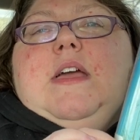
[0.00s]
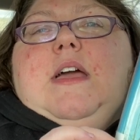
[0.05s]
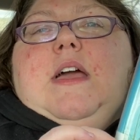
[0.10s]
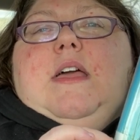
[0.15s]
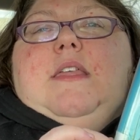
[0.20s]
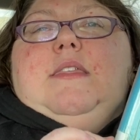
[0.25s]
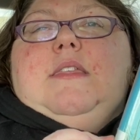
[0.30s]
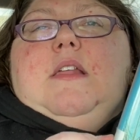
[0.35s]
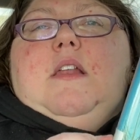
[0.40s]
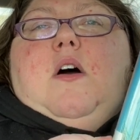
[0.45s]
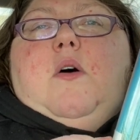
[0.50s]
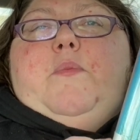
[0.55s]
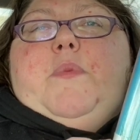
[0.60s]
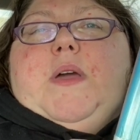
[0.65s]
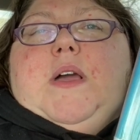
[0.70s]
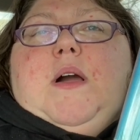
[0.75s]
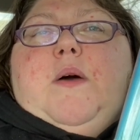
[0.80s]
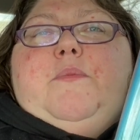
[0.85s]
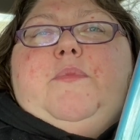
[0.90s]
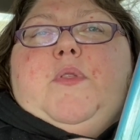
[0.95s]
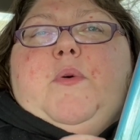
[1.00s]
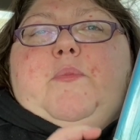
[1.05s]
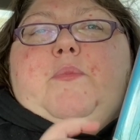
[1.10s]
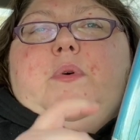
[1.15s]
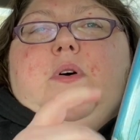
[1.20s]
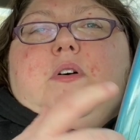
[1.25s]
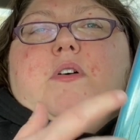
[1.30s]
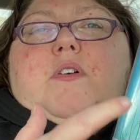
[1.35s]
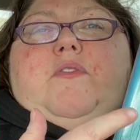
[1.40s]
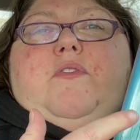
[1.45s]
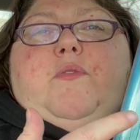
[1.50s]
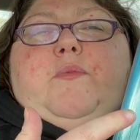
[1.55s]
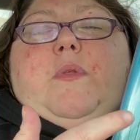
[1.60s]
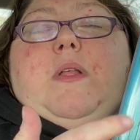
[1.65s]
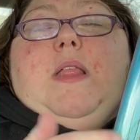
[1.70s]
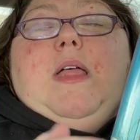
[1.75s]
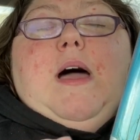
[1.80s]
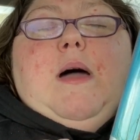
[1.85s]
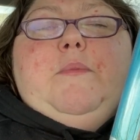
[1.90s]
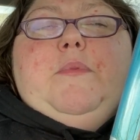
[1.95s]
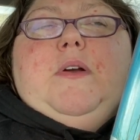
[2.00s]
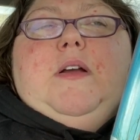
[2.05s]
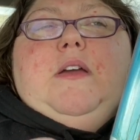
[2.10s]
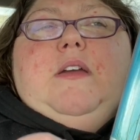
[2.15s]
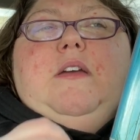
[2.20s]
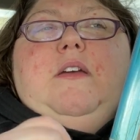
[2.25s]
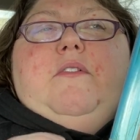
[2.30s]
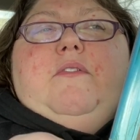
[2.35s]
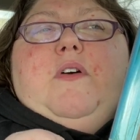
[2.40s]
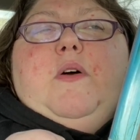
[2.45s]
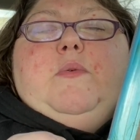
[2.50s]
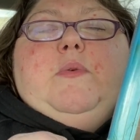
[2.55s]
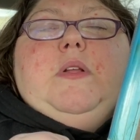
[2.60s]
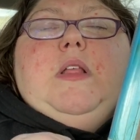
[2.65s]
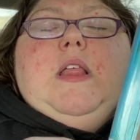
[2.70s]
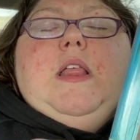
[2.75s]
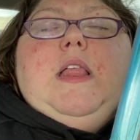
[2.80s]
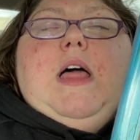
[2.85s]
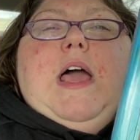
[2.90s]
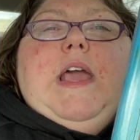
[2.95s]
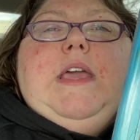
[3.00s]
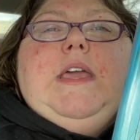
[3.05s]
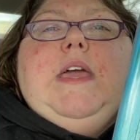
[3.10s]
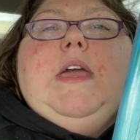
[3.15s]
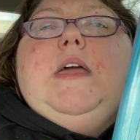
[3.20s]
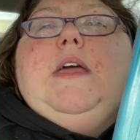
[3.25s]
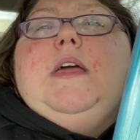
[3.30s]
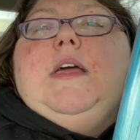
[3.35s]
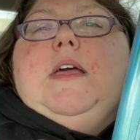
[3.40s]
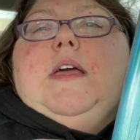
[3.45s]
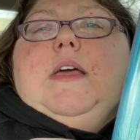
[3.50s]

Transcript: And then I'll pick up the book from the library if I really like it.